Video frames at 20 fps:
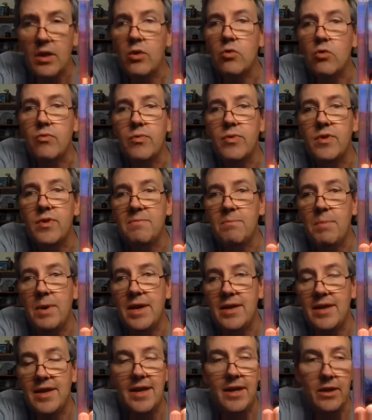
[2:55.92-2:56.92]
You know, this
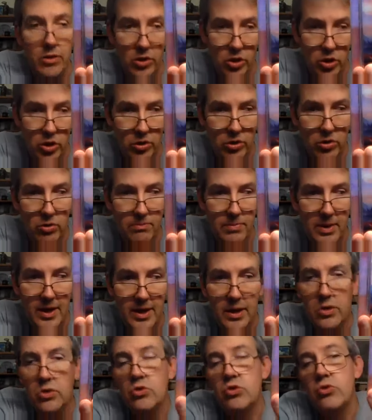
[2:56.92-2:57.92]
band, again, younger
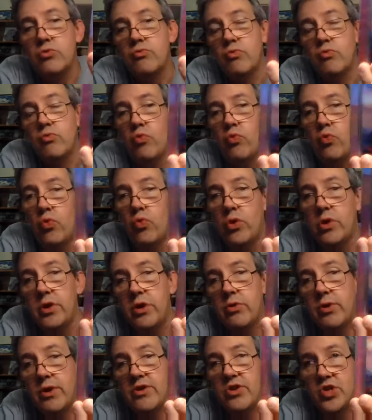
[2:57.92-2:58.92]
band, really
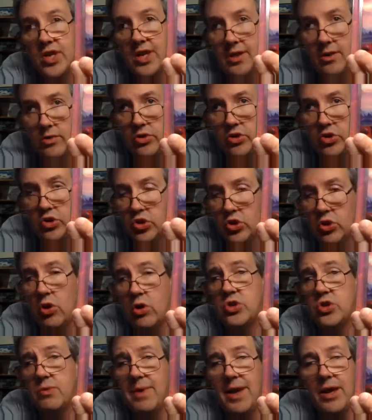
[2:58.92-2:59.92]
great sound. This is an
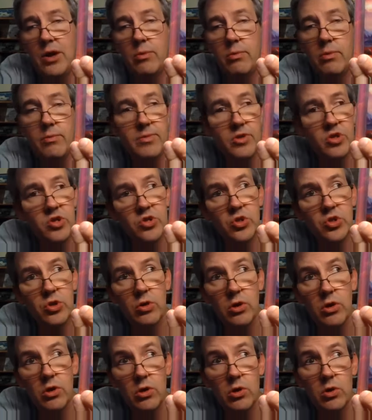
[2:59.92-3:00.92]
awesome album. This is
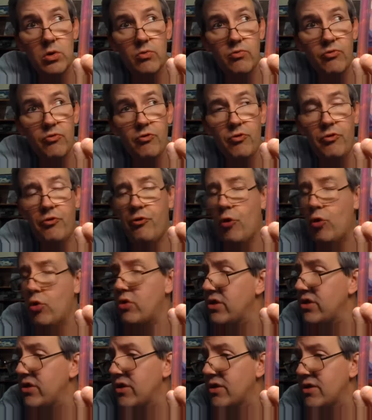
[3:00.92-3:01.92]
their
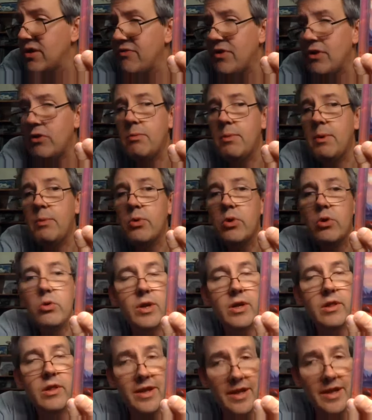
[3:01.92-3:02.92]
fourth, if I remember
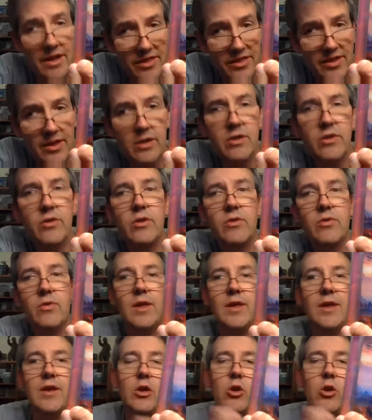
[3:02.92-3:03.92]
correctly, and I think they